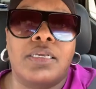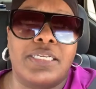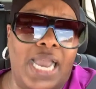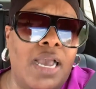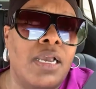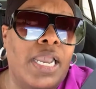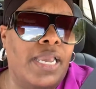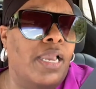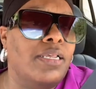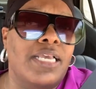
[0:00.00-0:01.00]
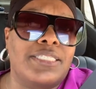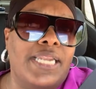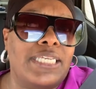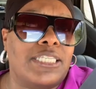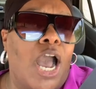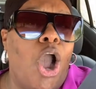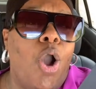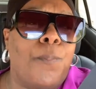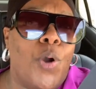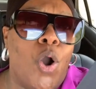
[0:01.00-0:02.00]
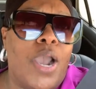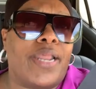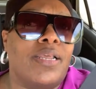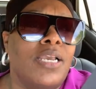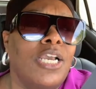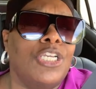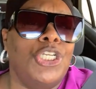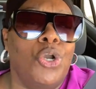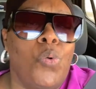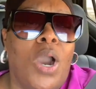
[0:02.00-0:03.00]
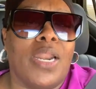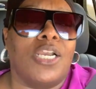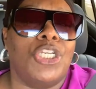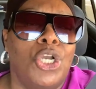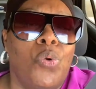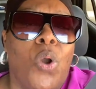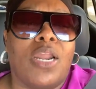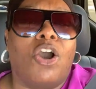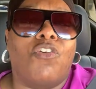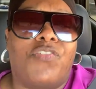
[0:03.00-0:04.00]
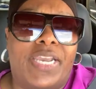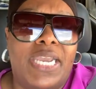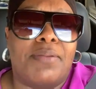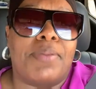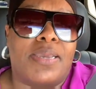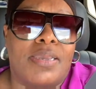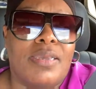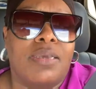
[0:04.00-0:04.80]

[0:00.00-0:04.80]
Yeah, and, and, and see, that's the whole point. You wanna, you wanna offend me.